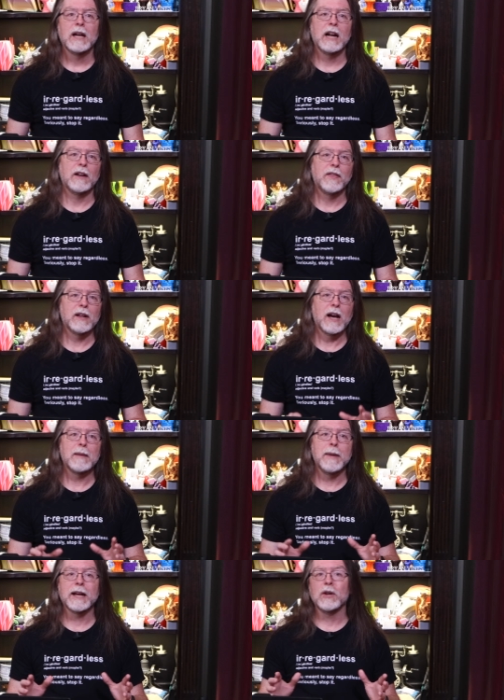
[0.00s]
and then
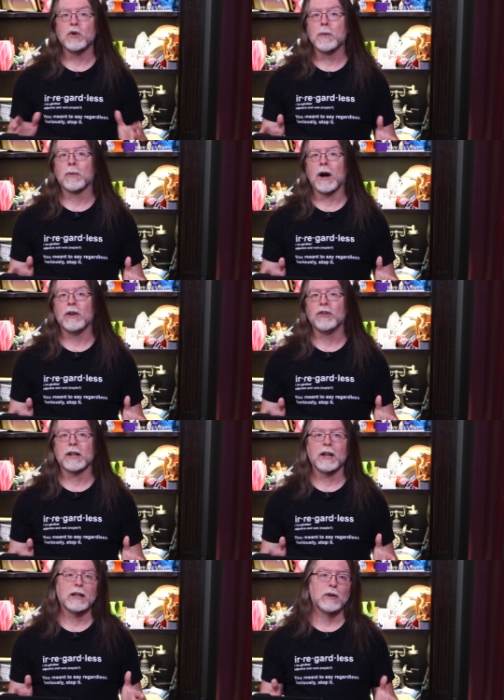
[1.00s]
I'd make a new
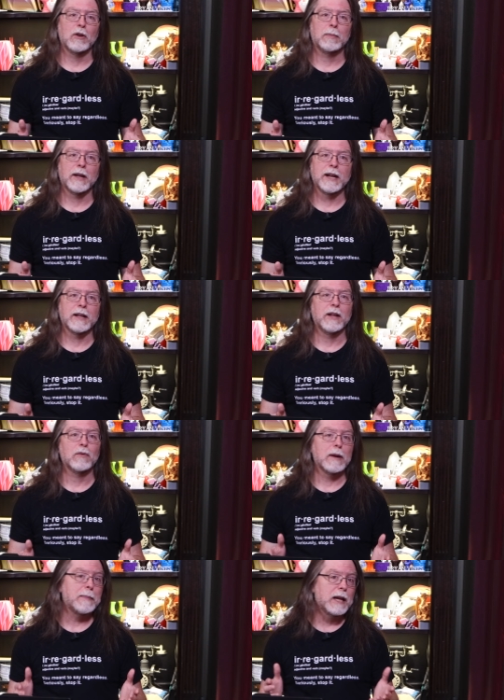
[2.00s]
project to clear the plate and
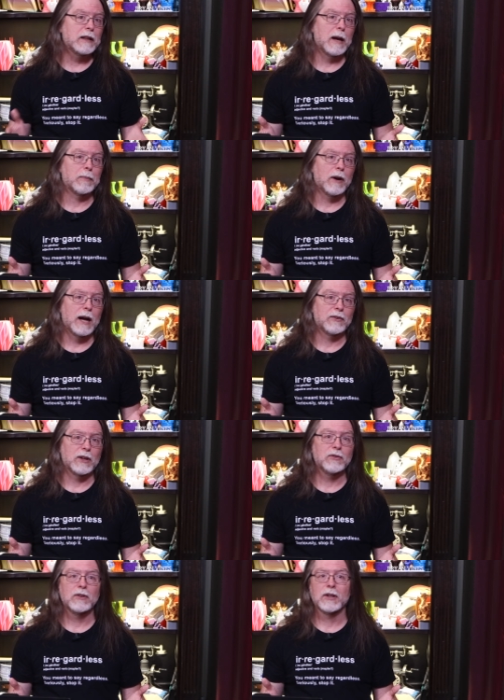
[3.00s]
repeat that
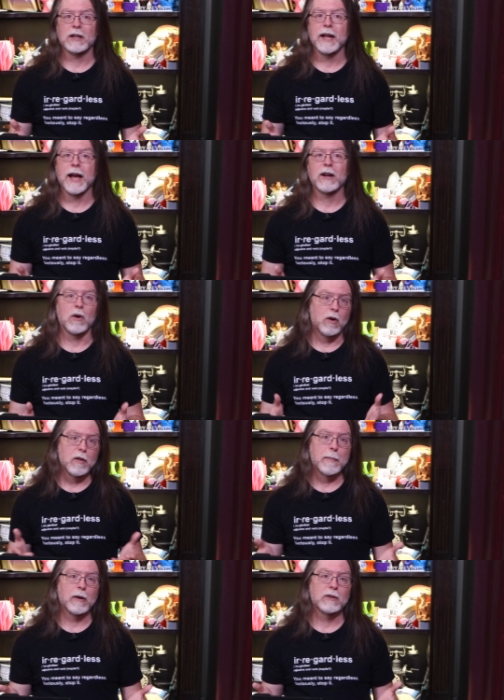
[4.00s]
process until I had all
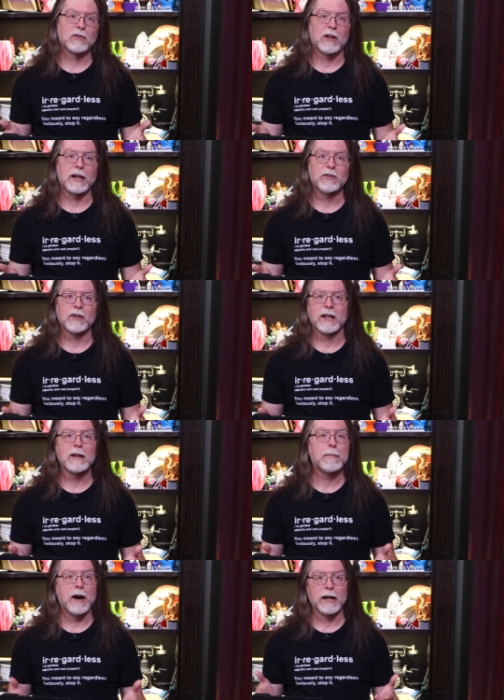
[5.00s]
the parts sliced and
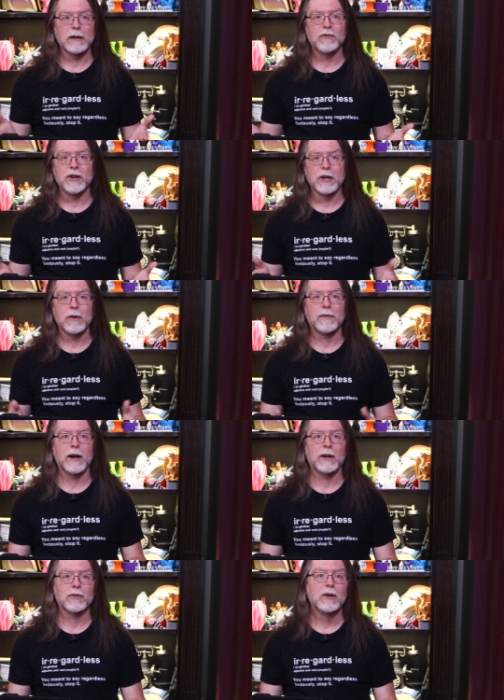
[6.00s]
a pile of G-code
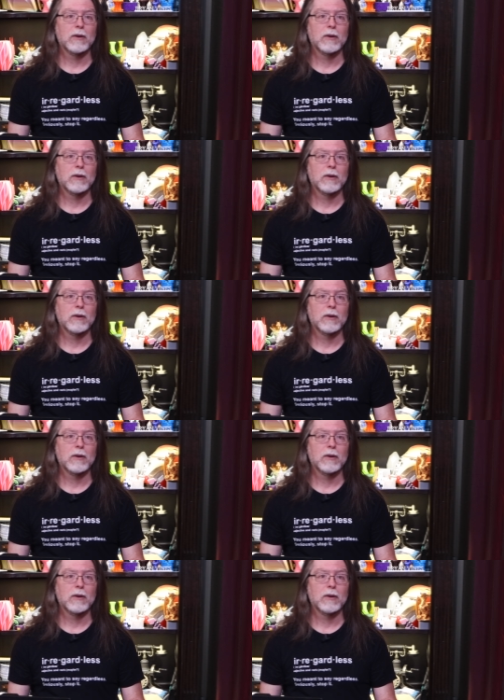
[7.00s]
files